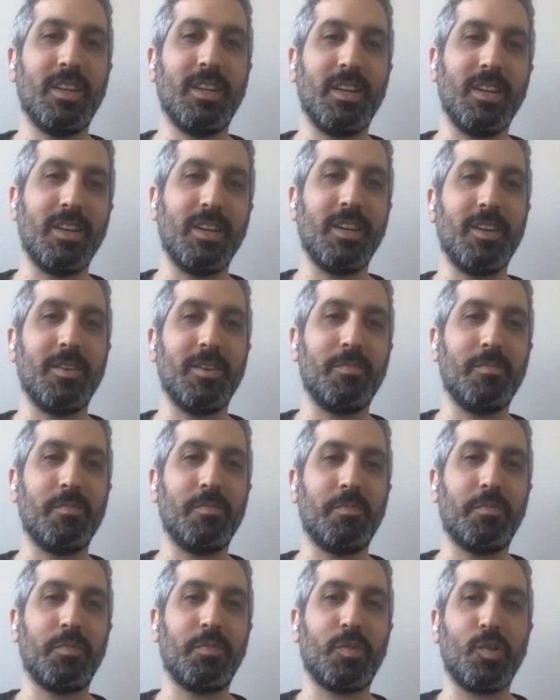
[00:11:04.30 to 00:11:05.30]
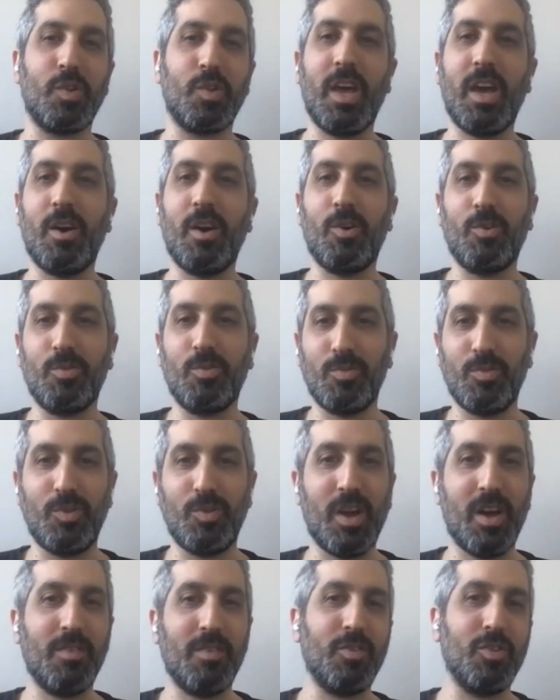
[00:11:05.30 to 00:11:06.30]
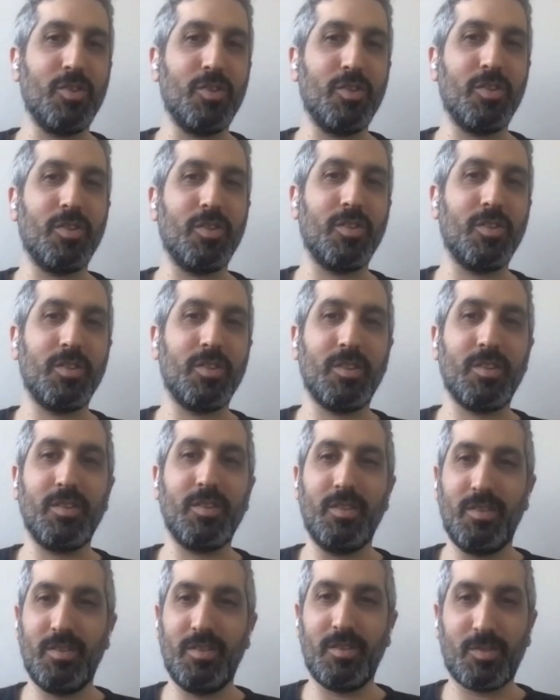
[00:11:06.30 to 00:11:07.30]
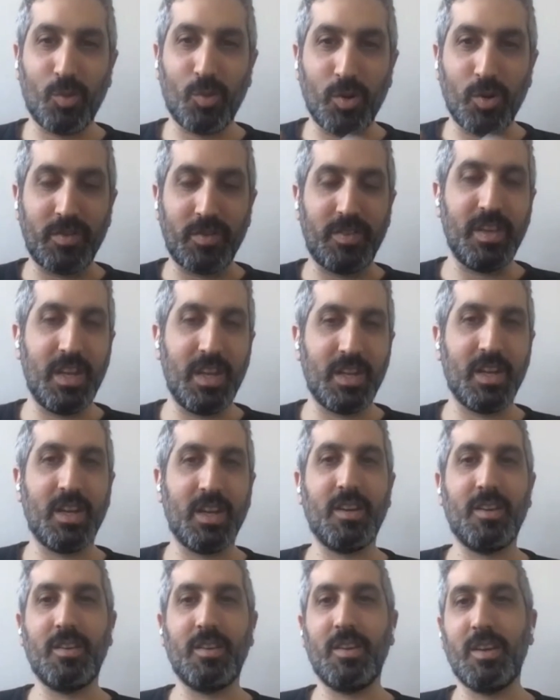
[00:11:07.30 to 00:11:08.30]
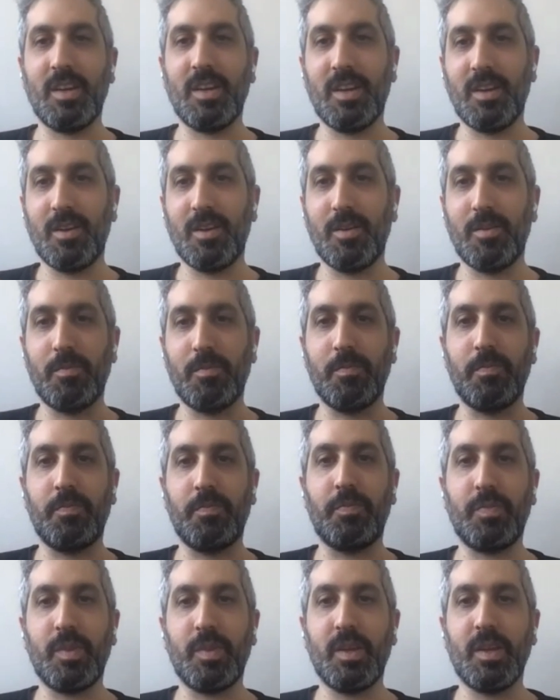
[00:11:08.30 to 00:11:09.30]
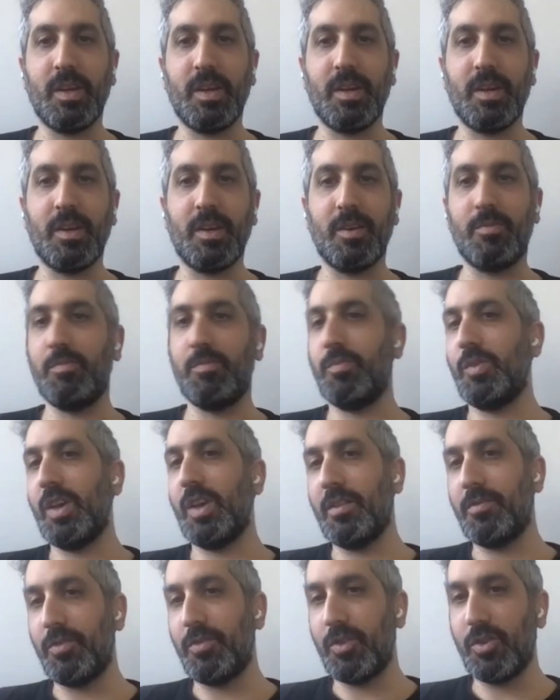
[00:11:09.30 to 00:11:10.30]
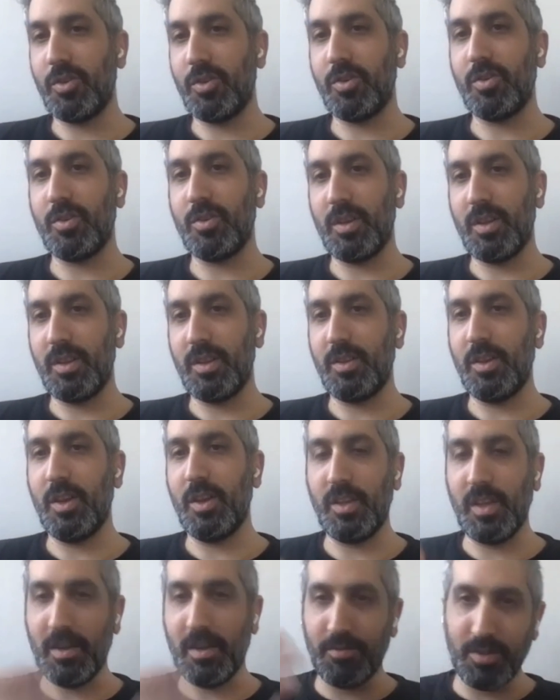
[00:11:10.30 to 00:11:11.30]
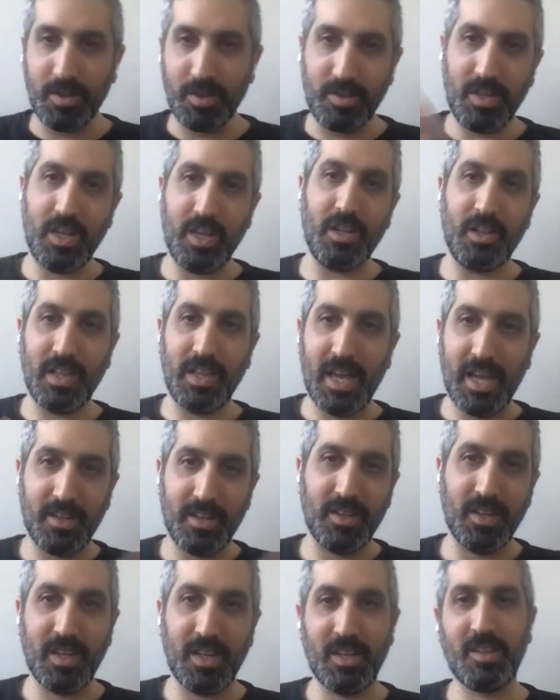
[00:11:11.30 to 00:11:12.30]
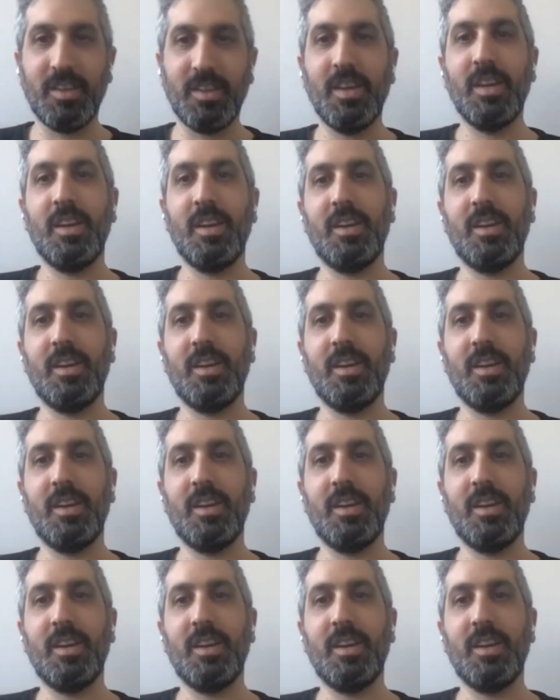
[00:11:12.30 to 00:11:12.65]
So now you have your source data, you have the data landing,